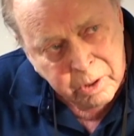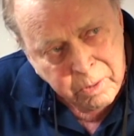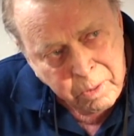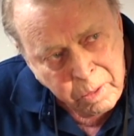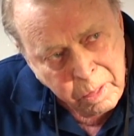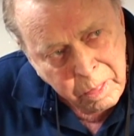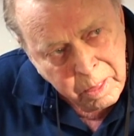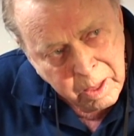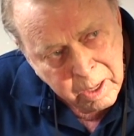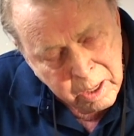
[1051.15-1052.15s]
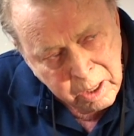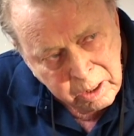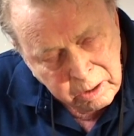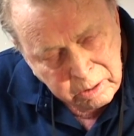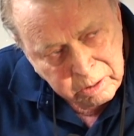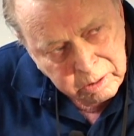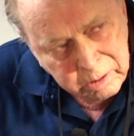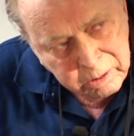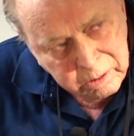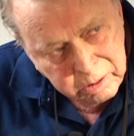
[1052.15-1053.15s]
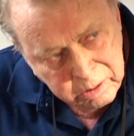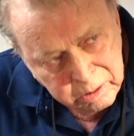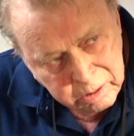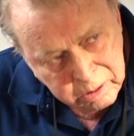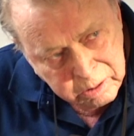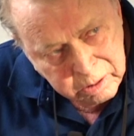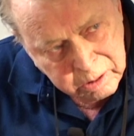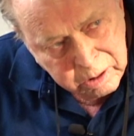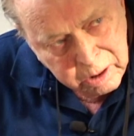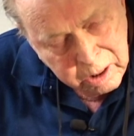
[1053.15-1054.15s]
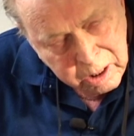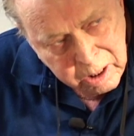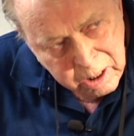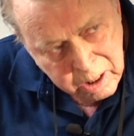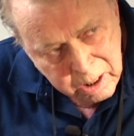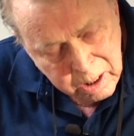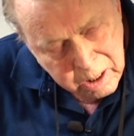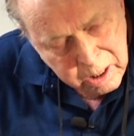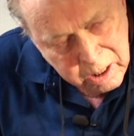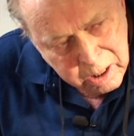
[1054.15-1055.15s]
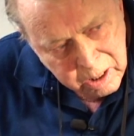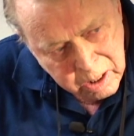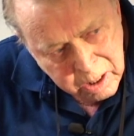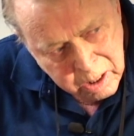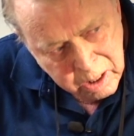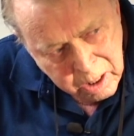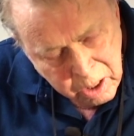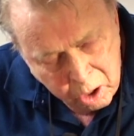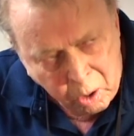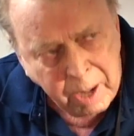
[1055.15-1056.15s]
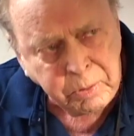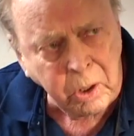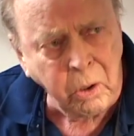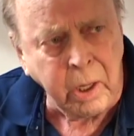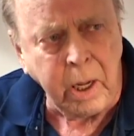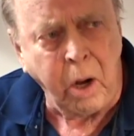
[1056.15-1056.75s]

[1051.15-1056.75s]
all in the aftermath of defeating the plans for the East-West Expressway. Oh, absolutely.